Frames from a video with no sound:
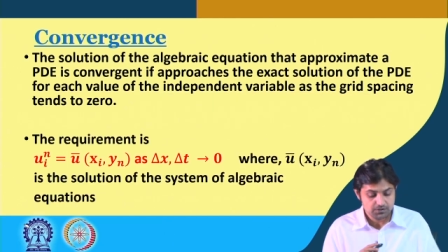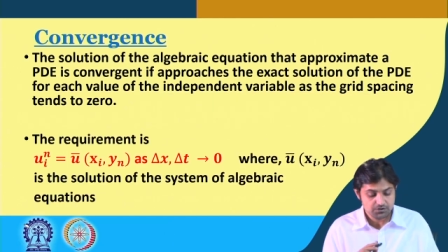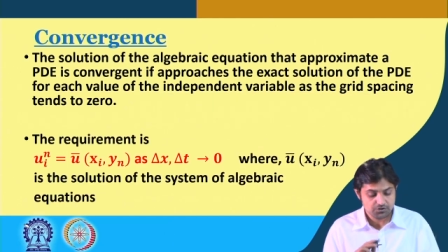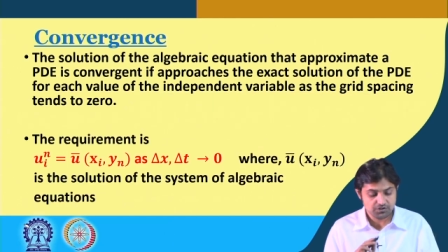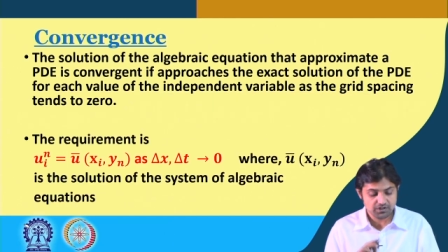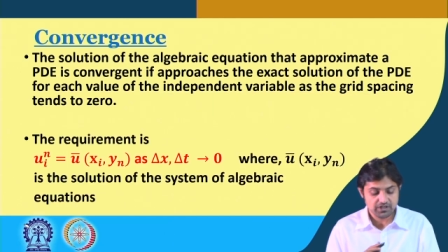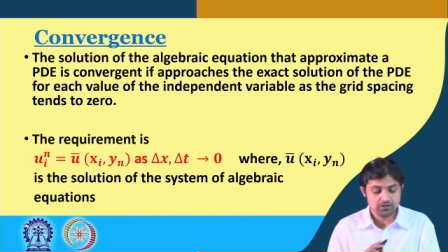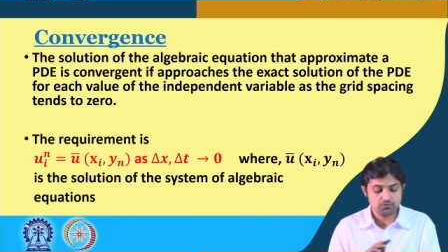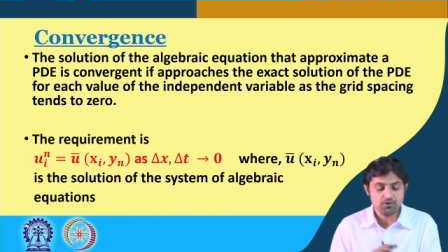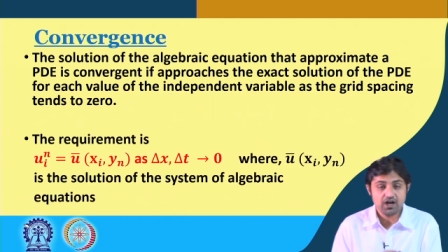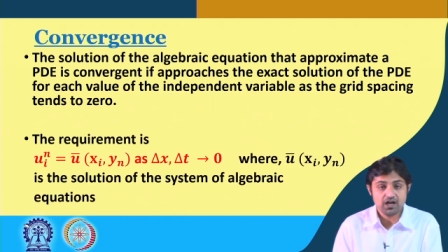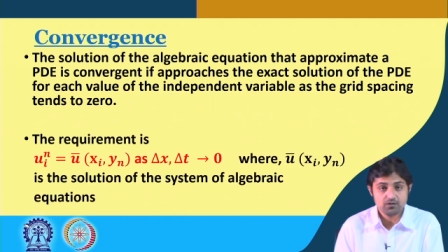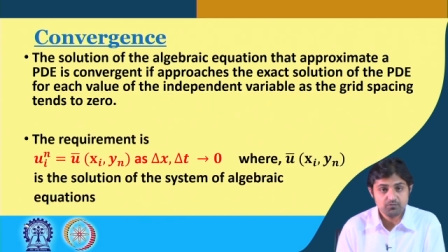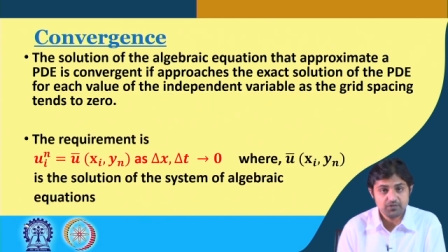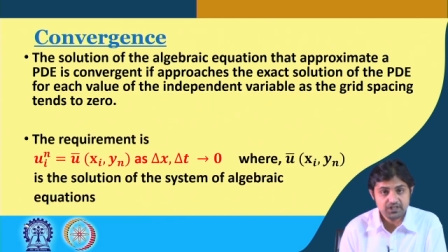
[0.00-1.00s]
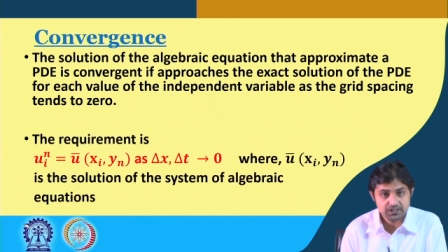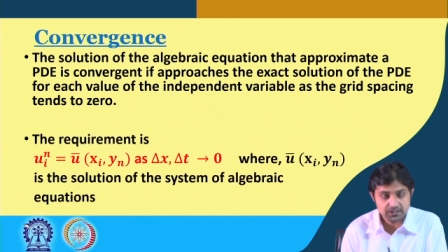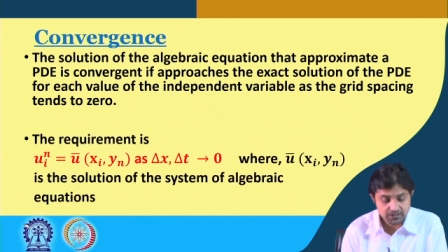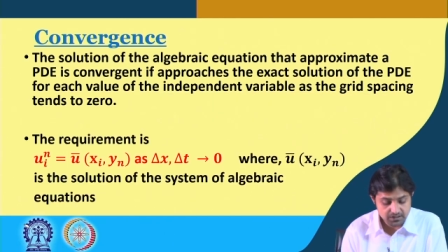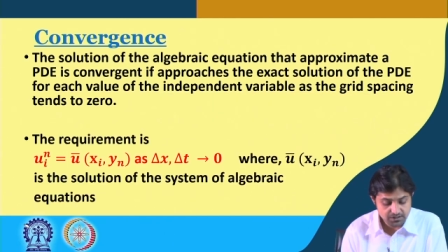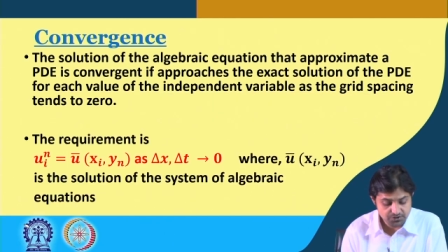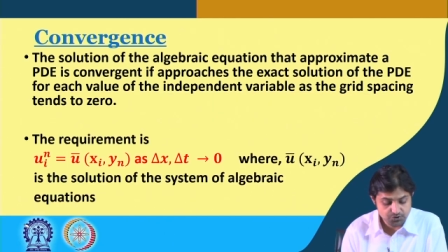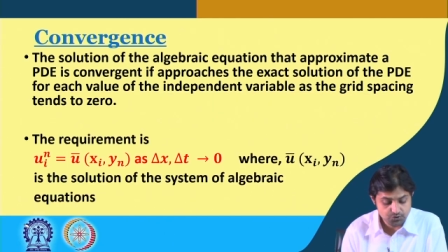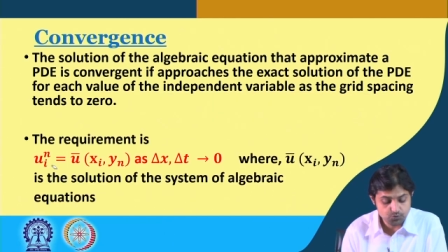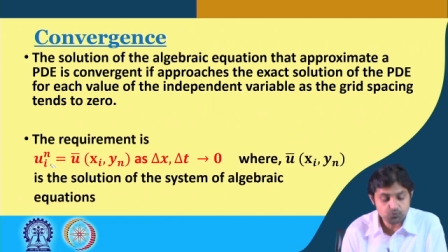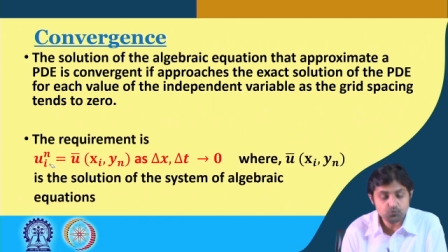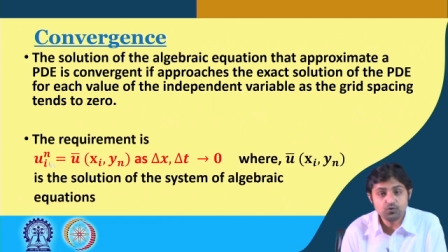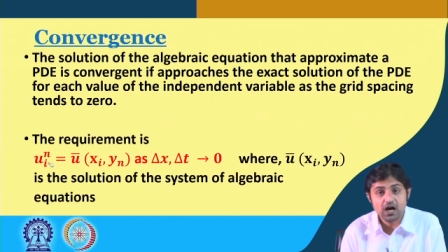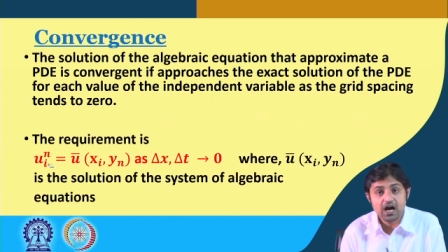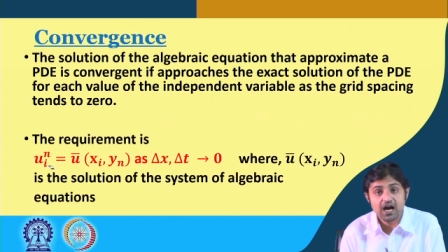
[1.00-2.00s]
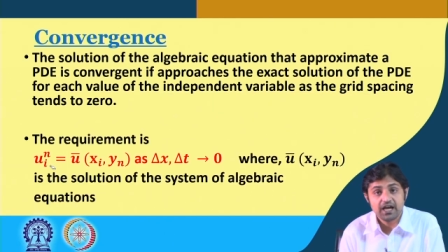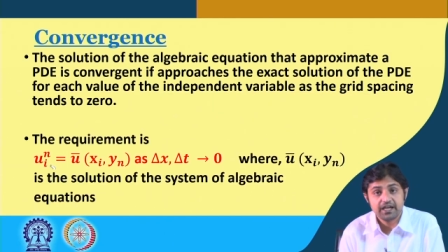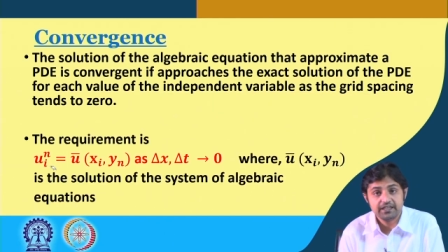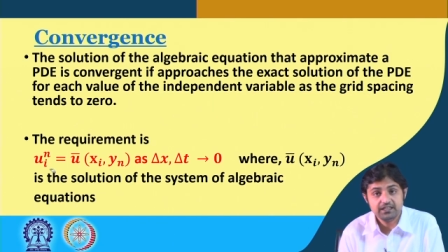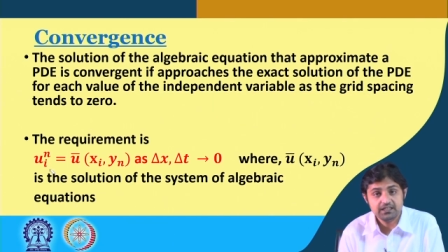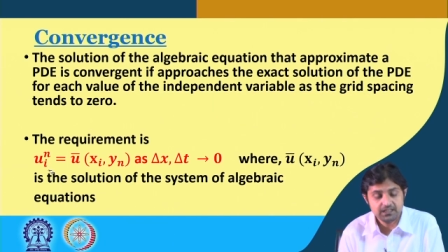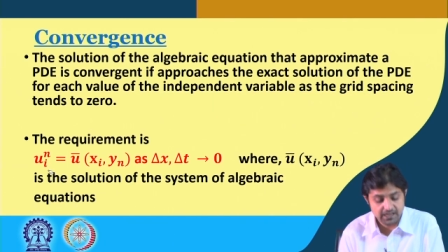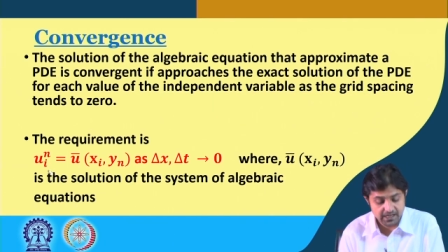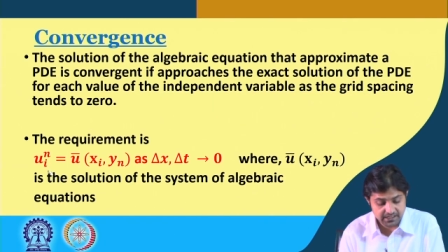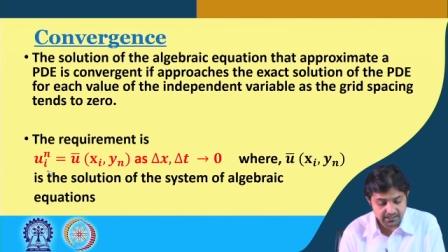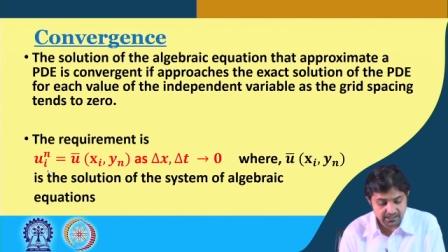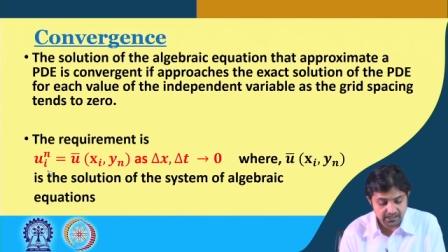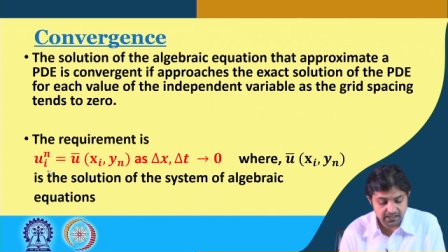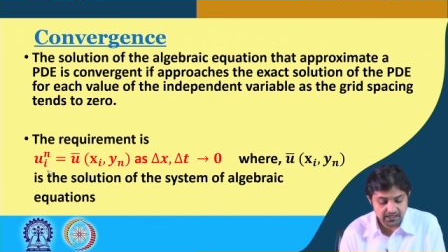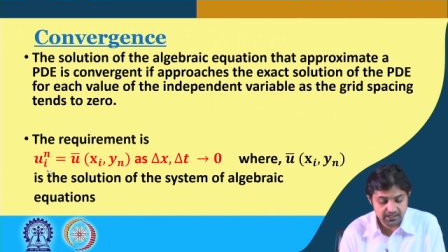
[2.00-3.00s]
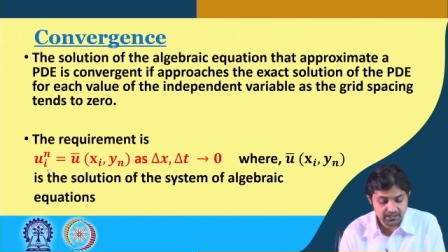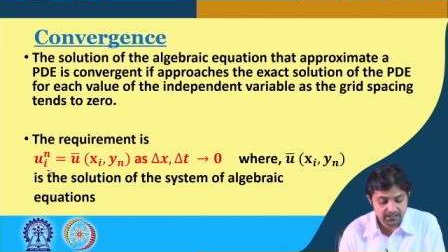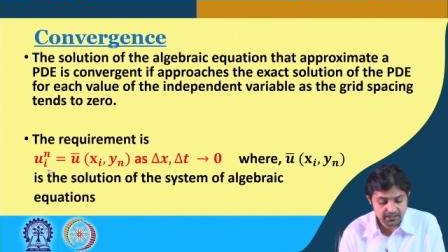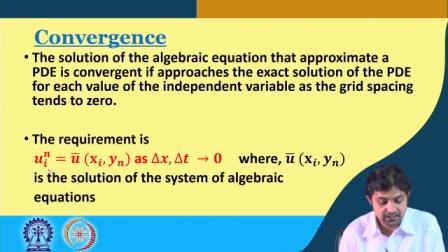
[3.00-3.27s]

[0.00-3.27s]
So, the requirement is u i at n